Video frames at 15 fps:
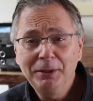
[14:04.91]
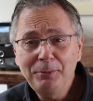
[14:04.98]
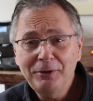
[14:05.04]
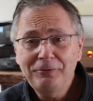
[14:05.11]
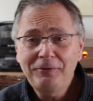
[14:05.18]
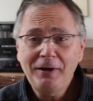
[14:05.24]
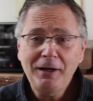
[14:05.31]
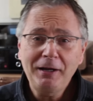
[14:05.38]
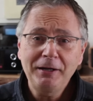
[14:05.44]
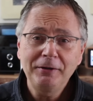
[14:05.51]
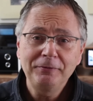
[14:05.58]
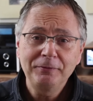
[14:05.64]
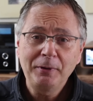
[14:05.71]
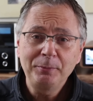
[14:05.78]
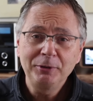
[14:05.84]
number
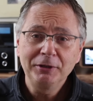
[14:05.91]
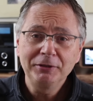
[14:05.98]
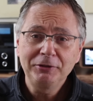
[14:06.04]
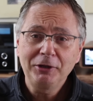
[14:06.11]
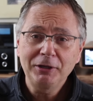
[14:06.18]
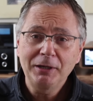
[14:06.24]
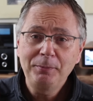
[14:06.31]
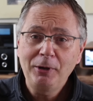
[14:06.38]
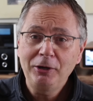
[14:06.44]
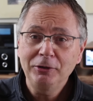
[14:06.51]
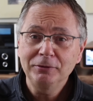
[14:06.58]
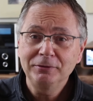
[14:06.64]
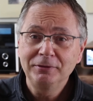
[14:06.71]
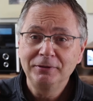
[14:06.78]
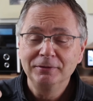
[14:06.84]
5, I'm going to talk
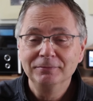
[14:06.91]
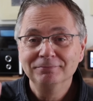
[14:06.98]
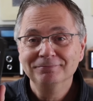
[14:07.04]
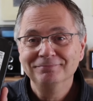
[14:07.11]
about